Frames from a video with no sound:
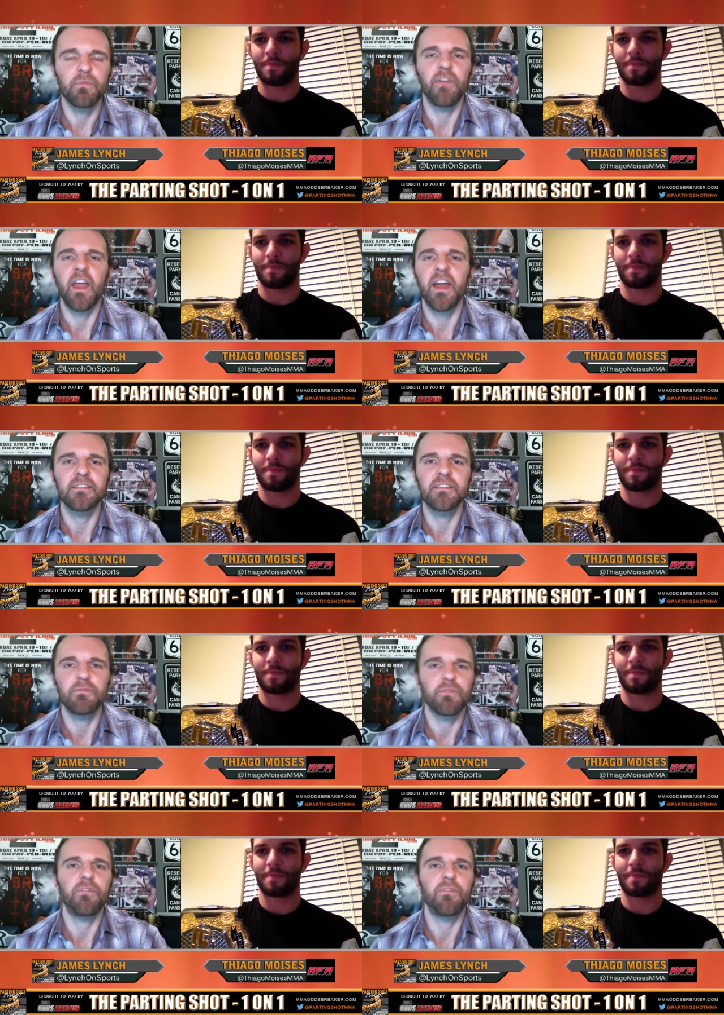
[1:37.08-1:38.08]
Speaker 1: from fans
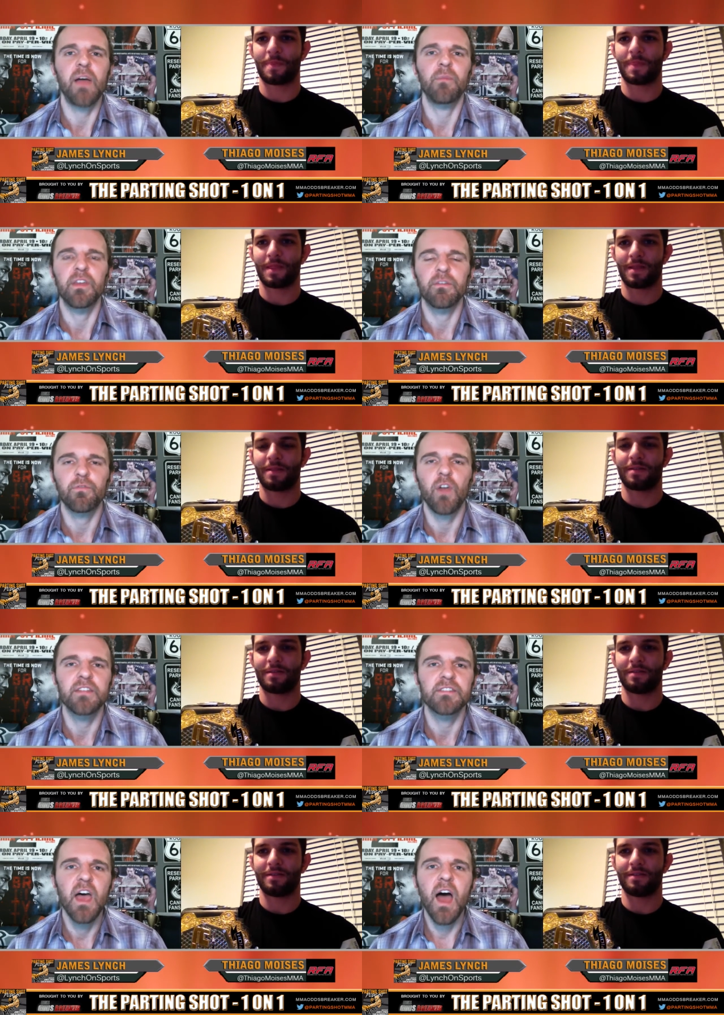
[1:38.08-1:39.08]
and from family and
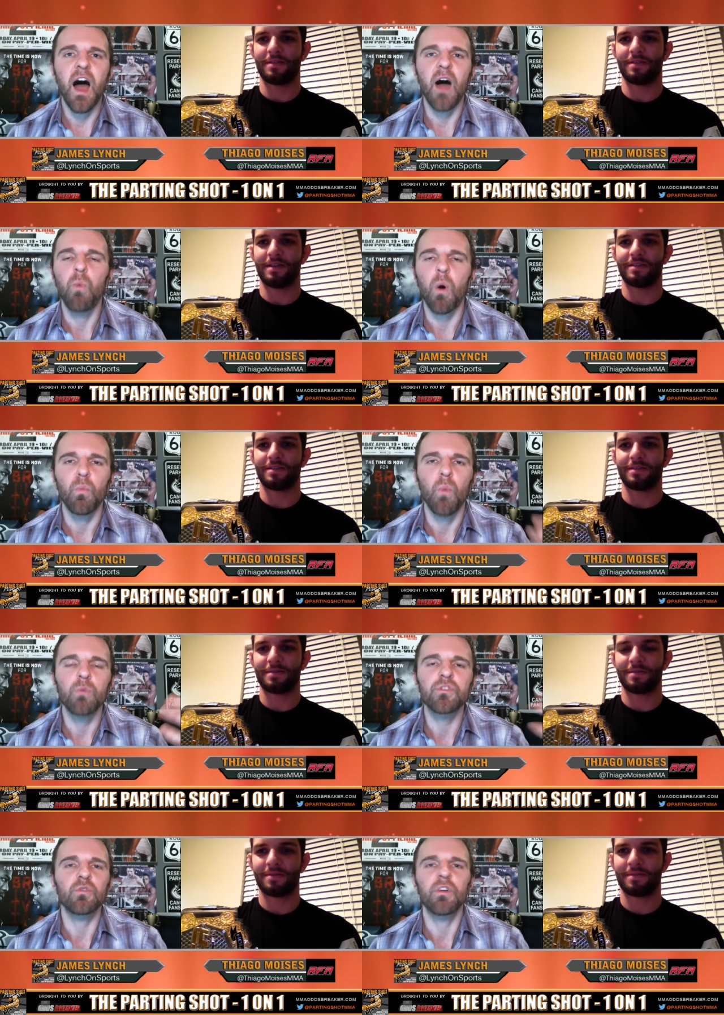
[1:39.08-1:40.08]
friends. Uh, yes. what, what,
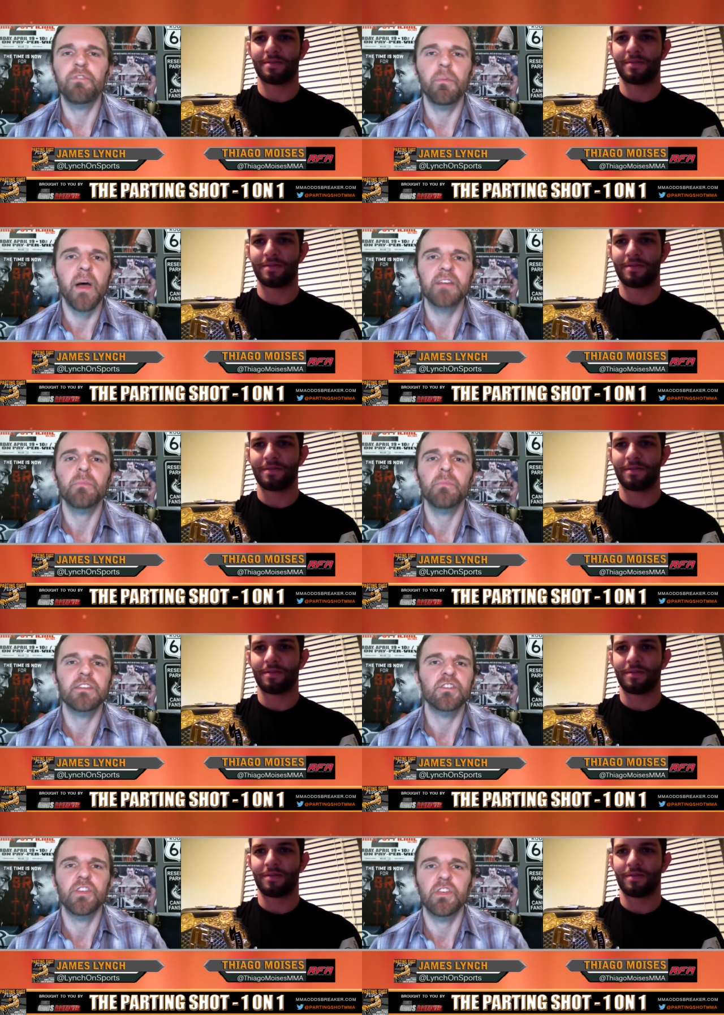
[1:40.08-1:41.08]
was sort of the best
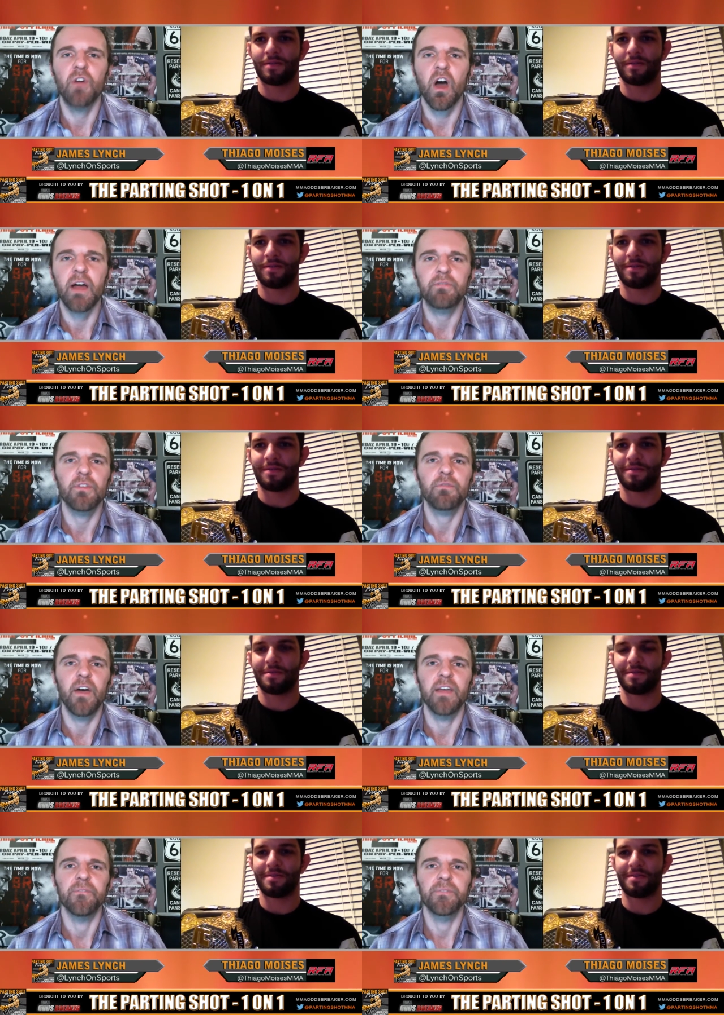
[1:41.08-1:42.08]
message that you got after the
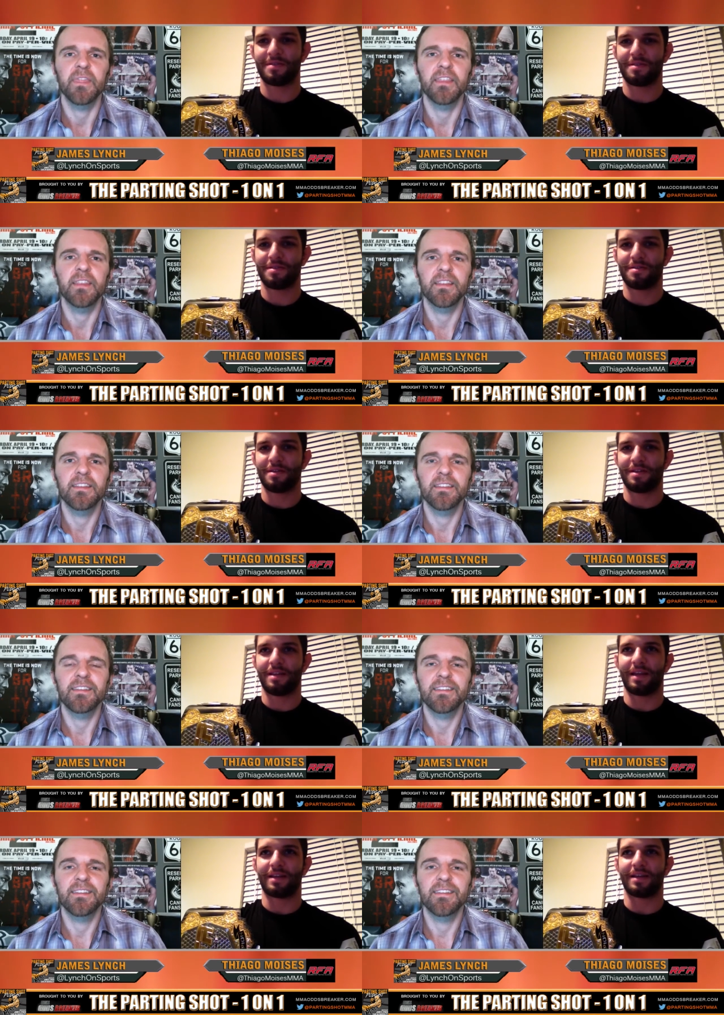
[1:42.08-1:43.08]
fight?
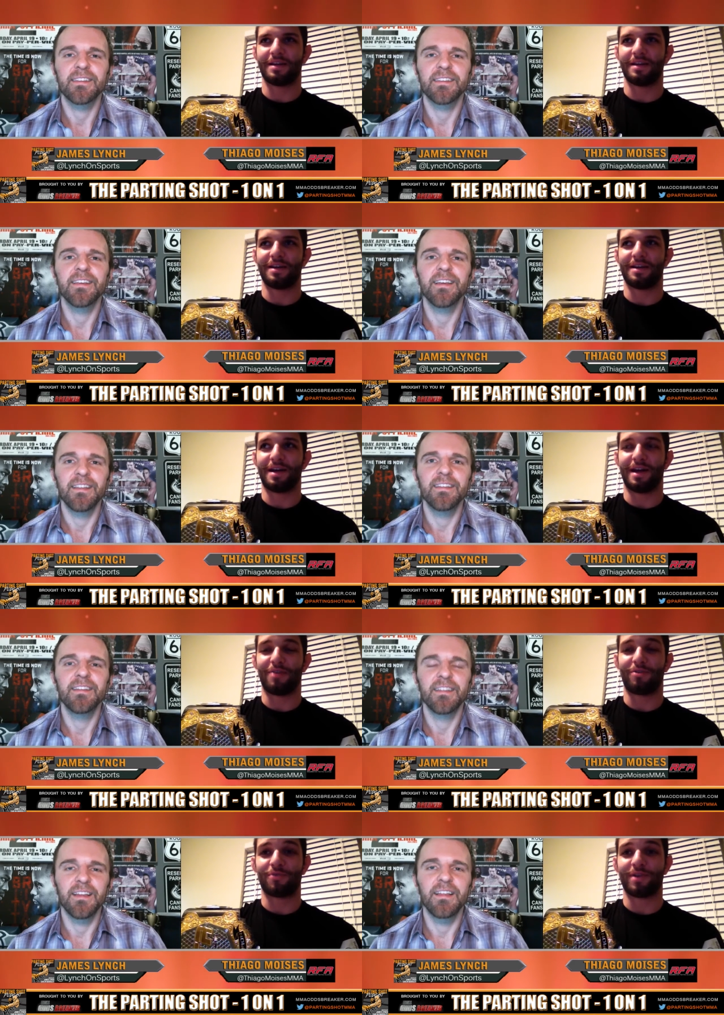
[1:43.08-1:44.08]
Speaker 2: Like uh,
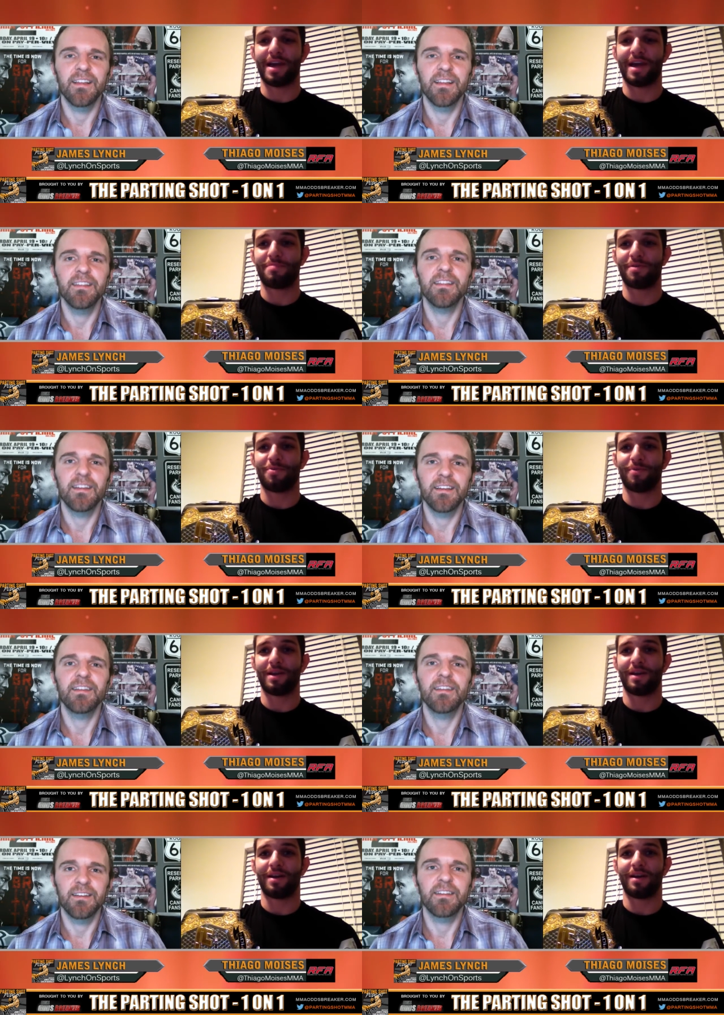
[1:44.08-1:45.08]
I got really happy
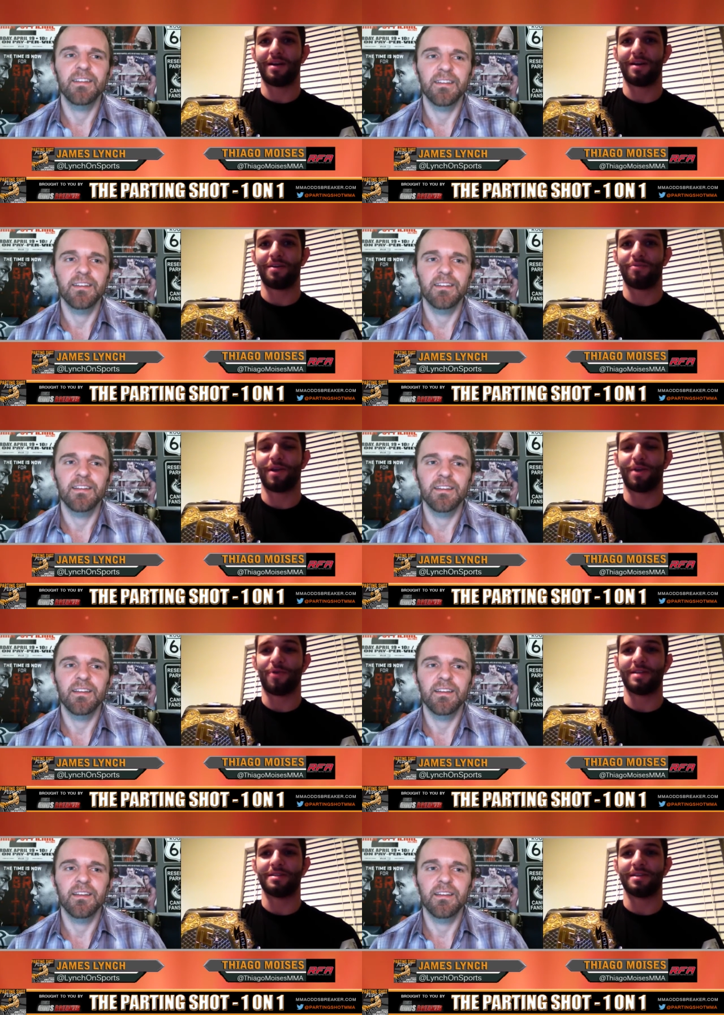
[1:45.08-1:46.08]
when I uh, when
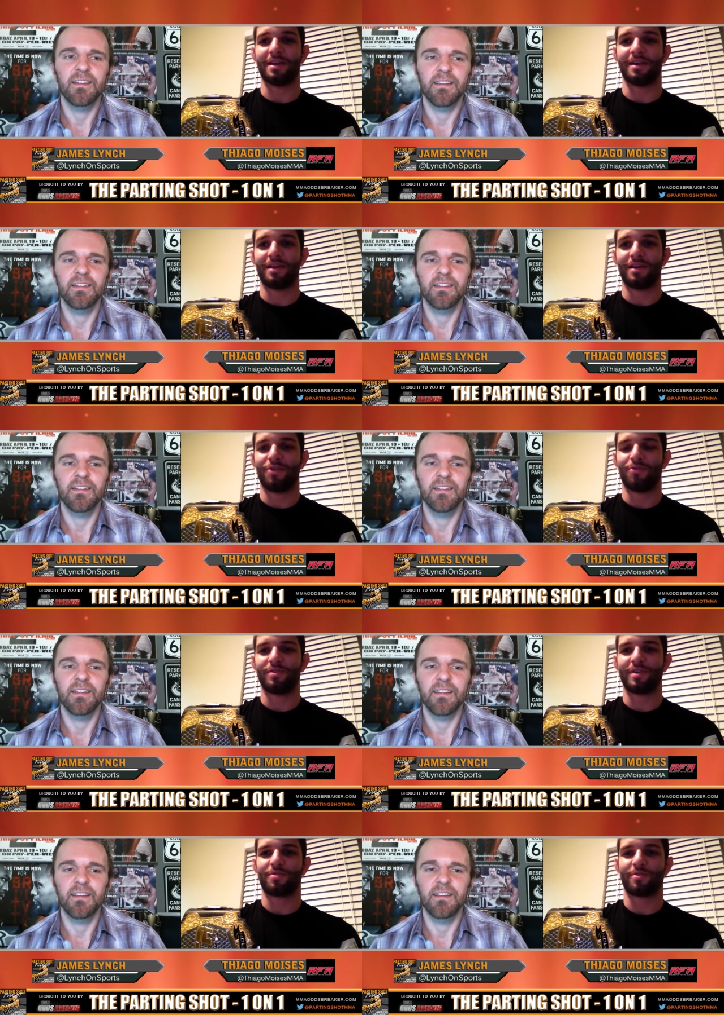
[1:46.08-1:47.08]
I read uh,
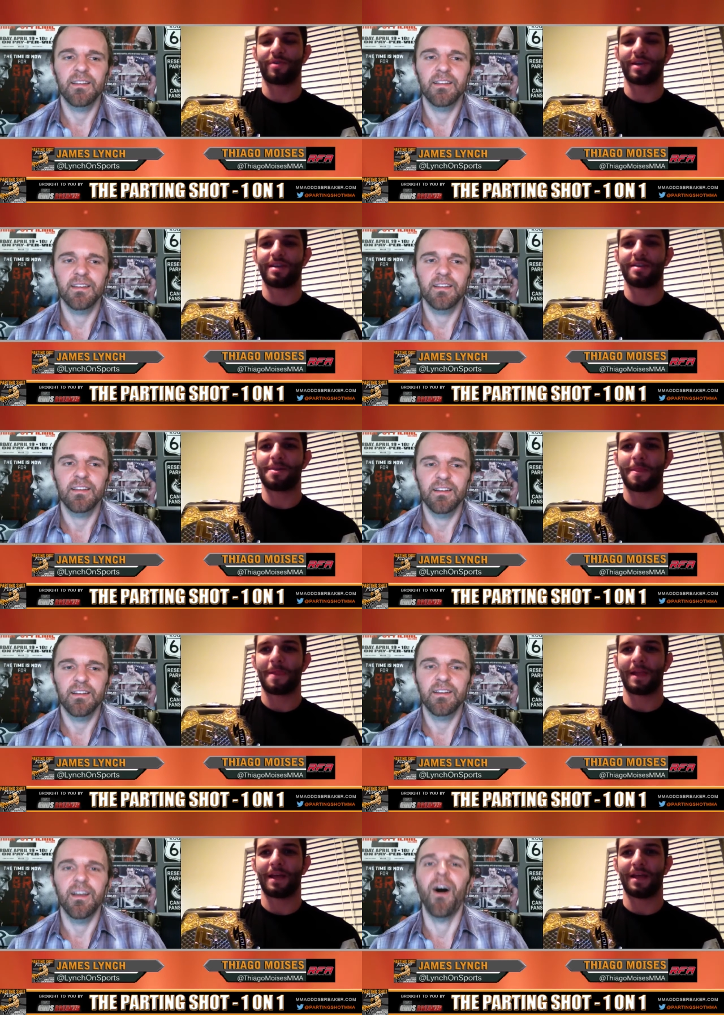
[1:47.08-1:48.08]
Rodrigo Nogueira.
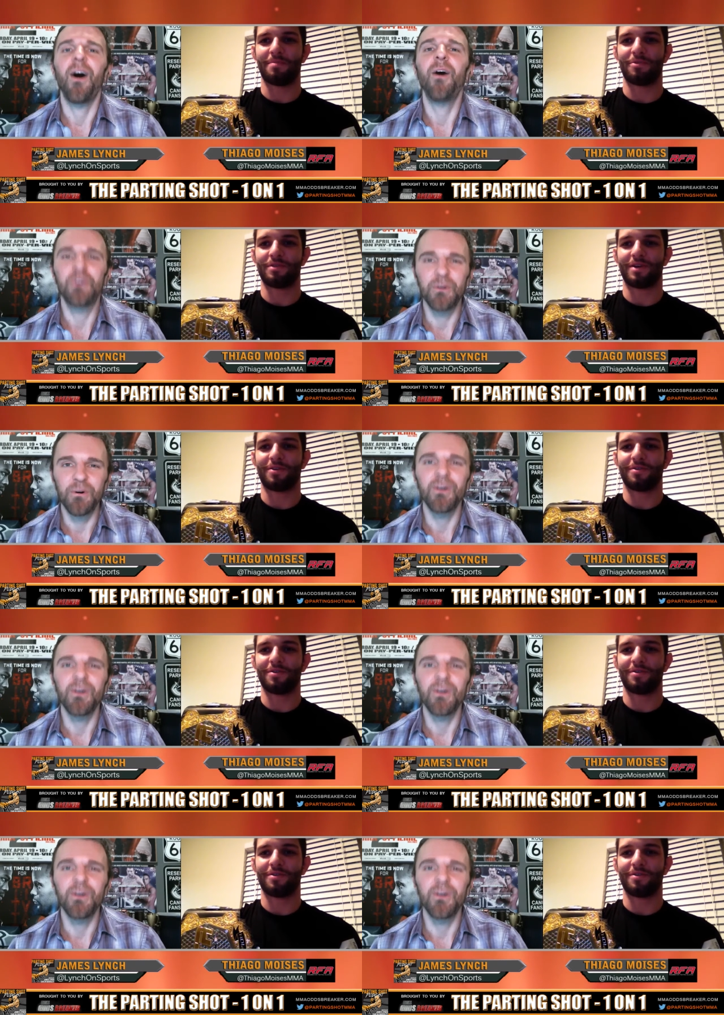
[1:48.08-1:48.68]
Oh,